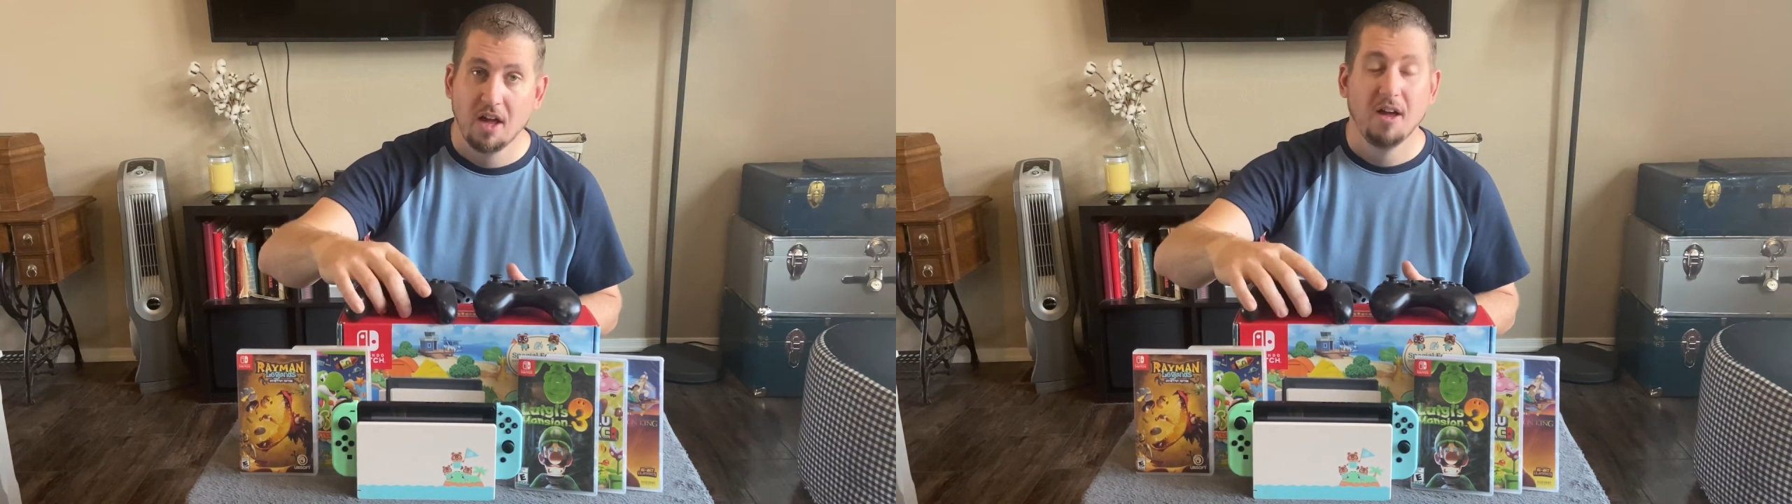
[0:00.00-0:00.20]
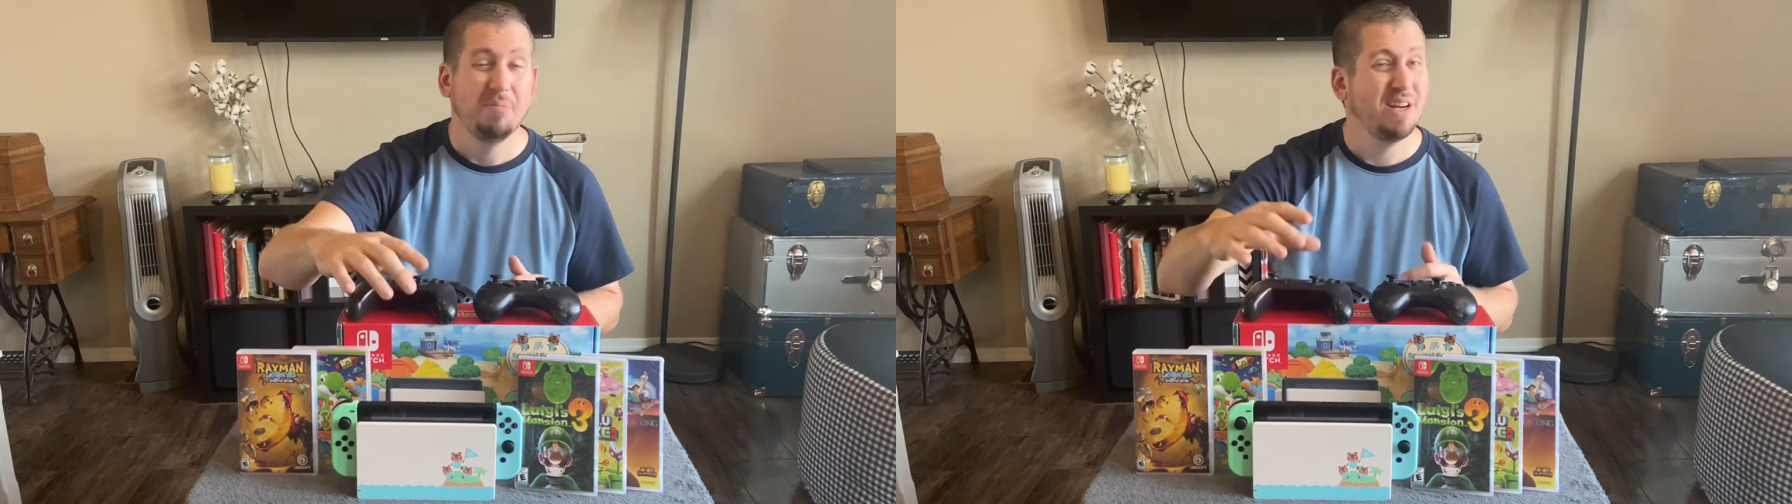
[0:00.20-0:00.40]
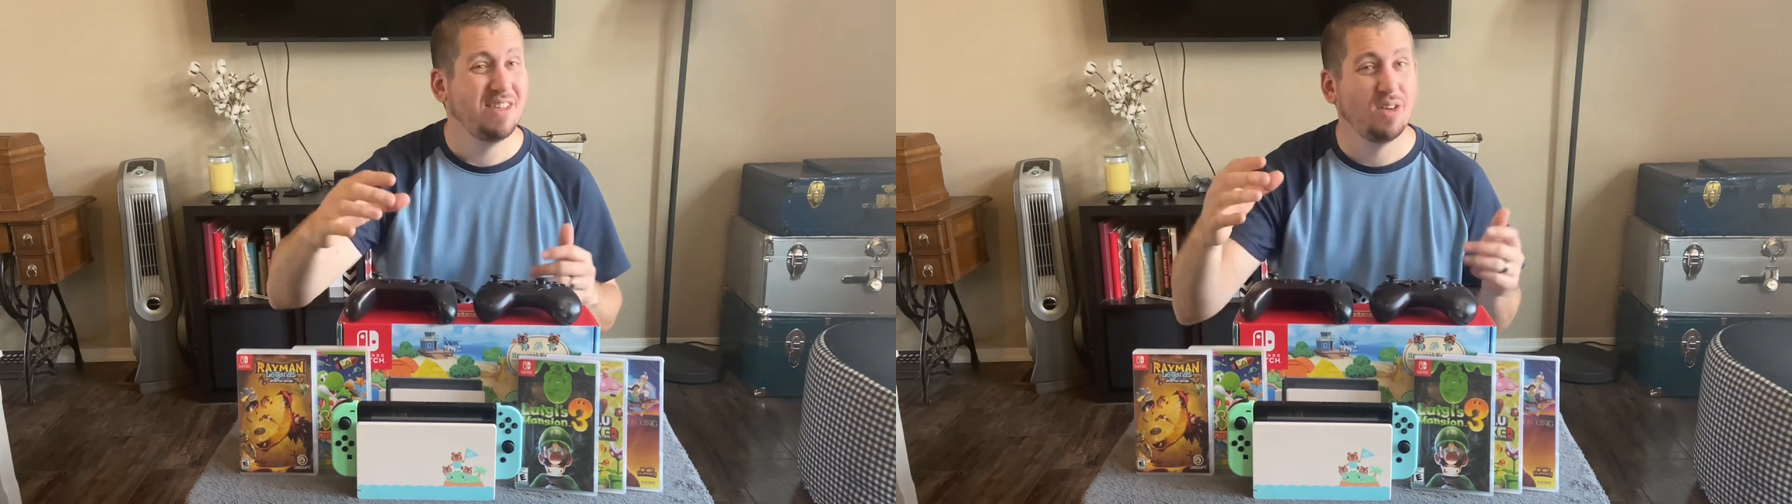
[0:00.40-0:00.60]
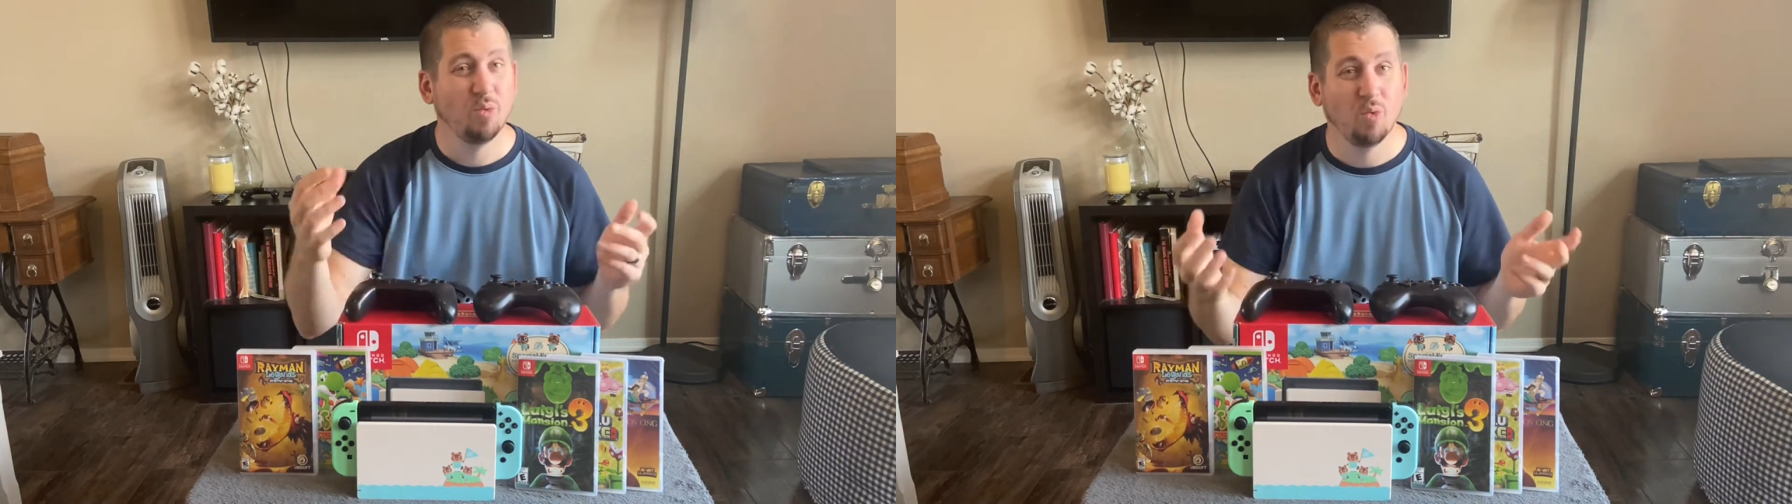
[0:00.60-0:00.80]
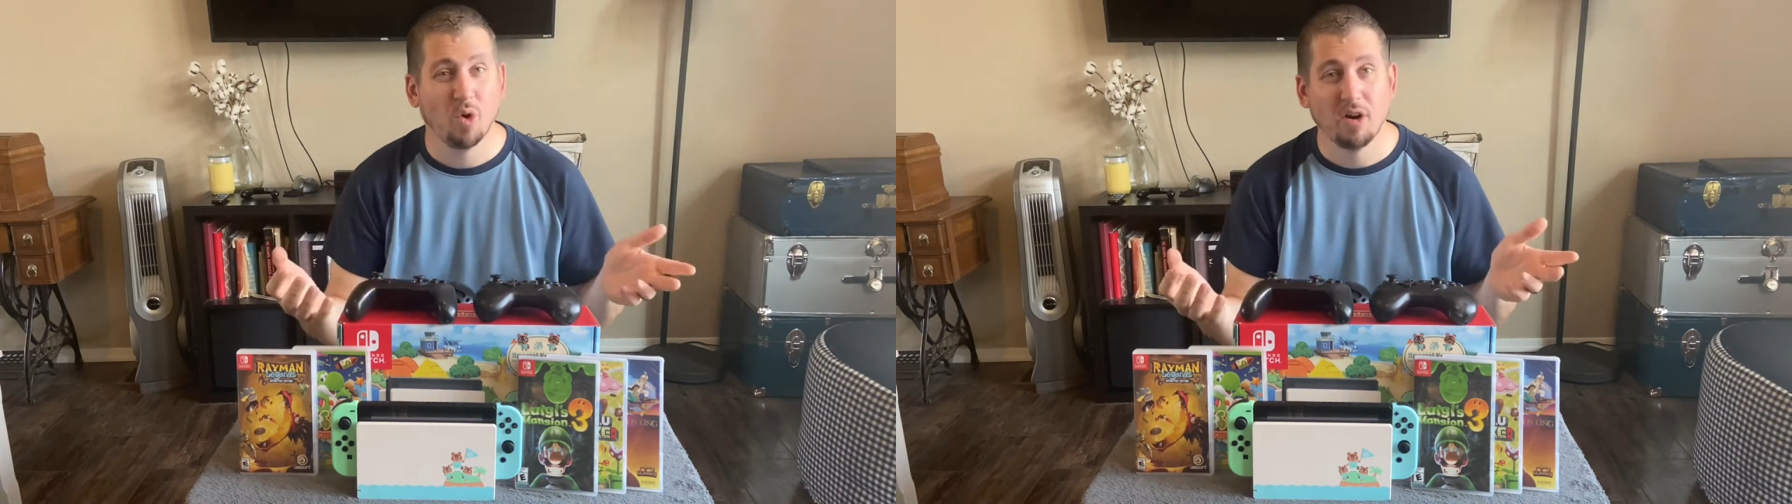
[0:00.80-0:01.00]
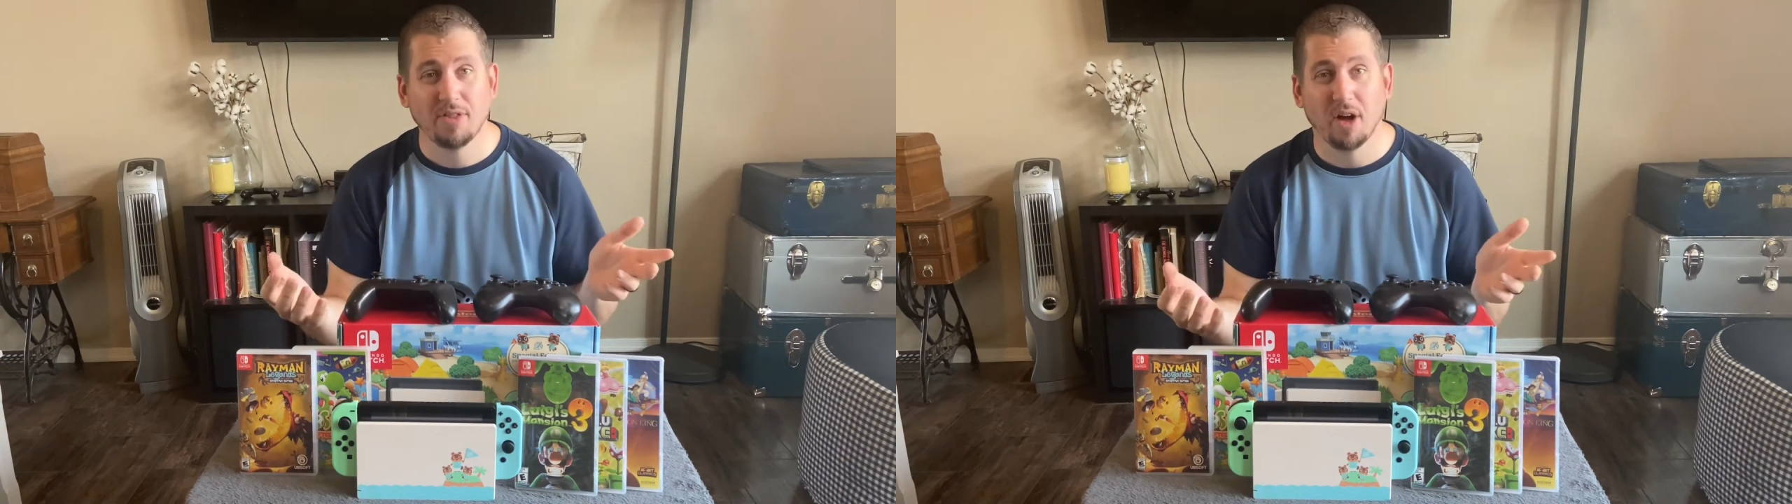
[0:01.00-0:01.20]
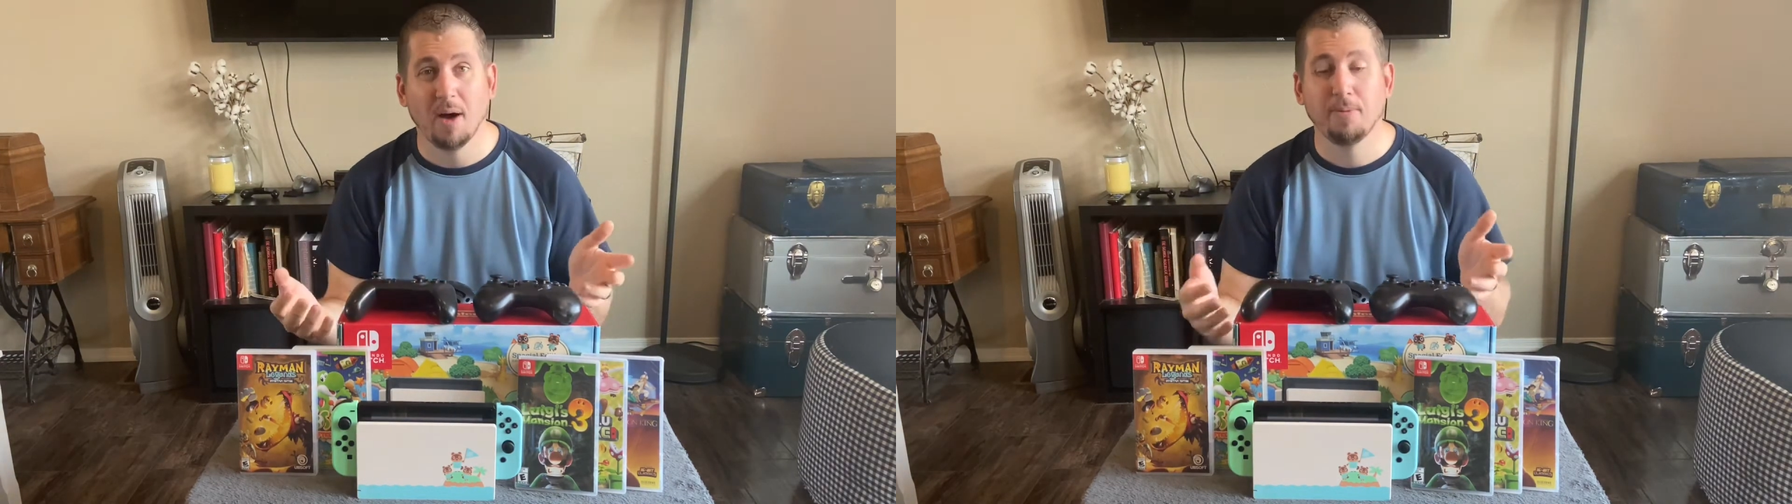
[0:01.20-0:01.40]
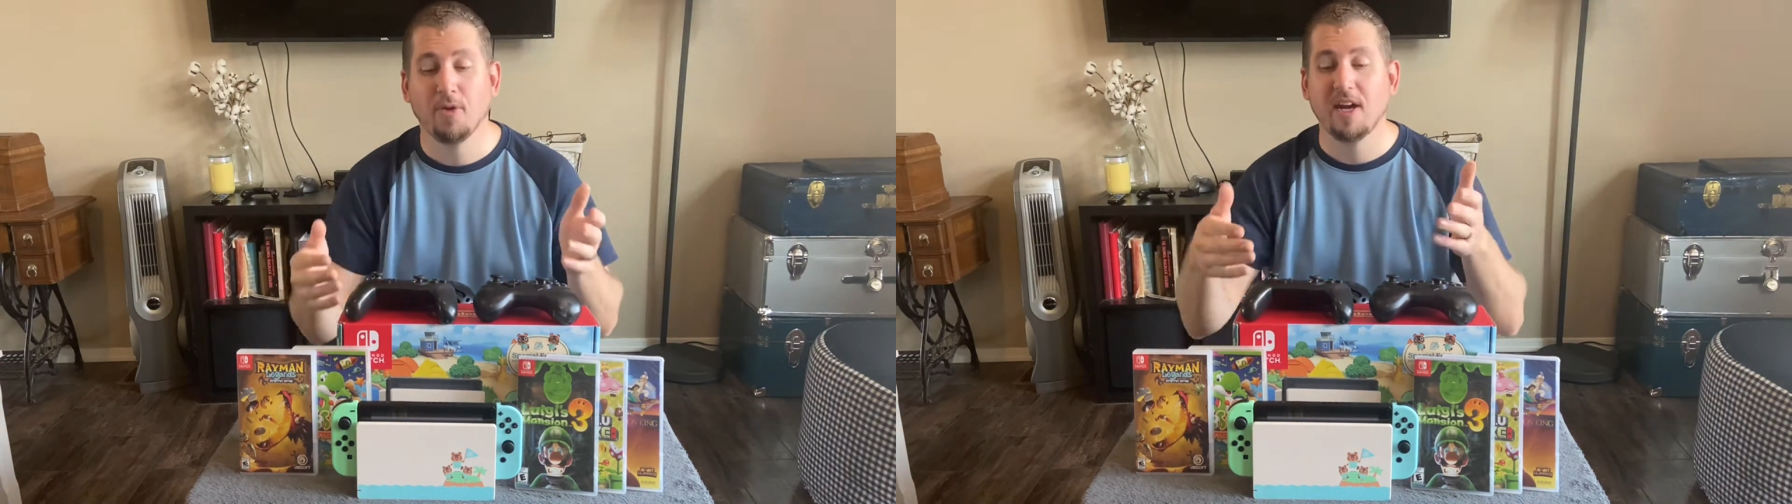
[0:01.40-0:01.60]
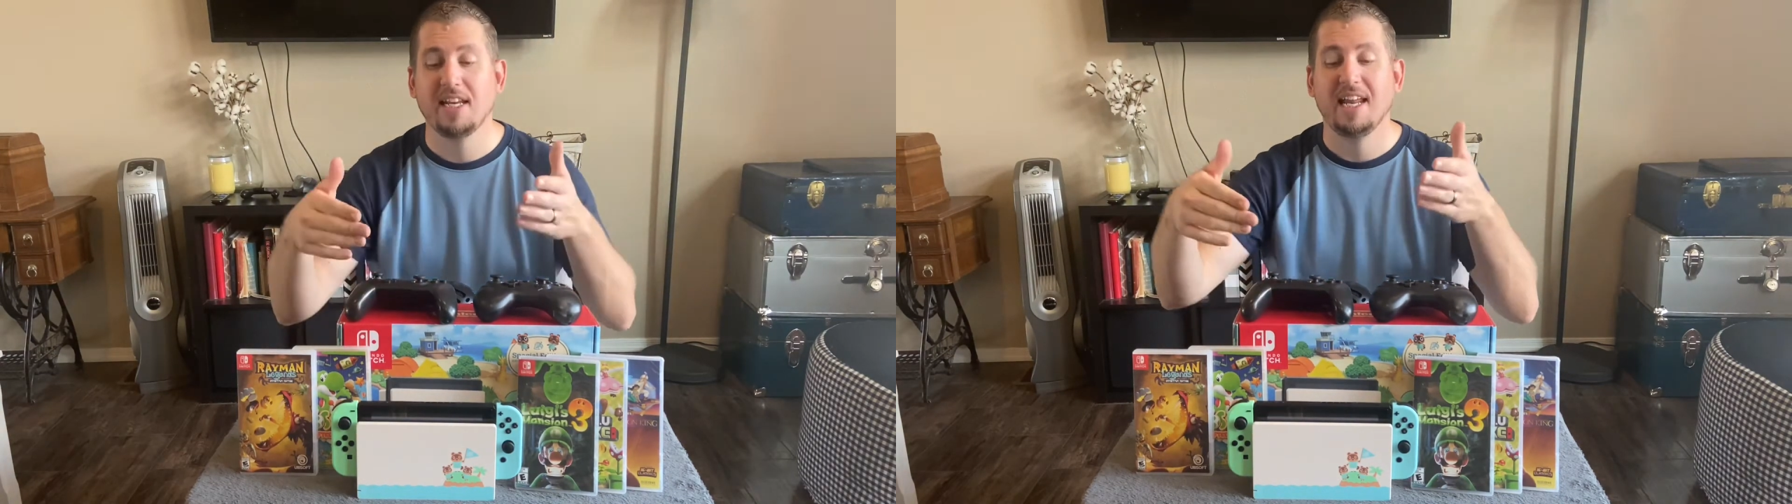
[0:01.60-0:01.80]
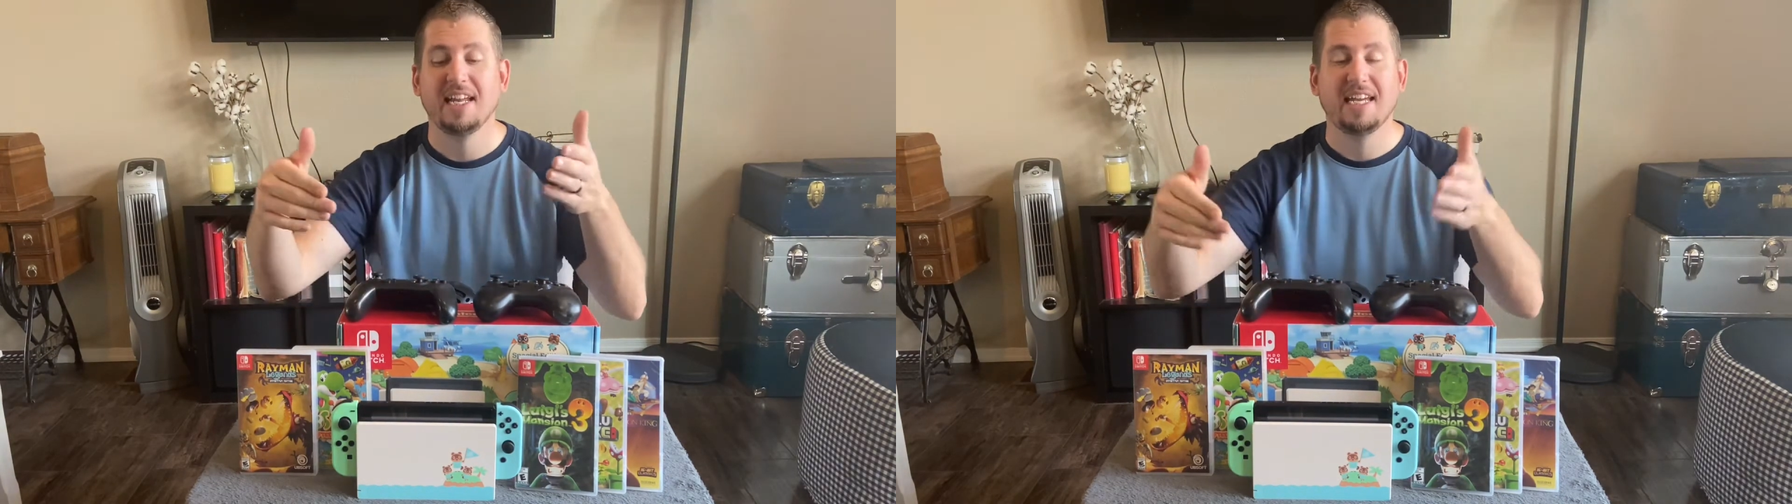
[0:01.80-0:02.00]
But is it worth upgrading and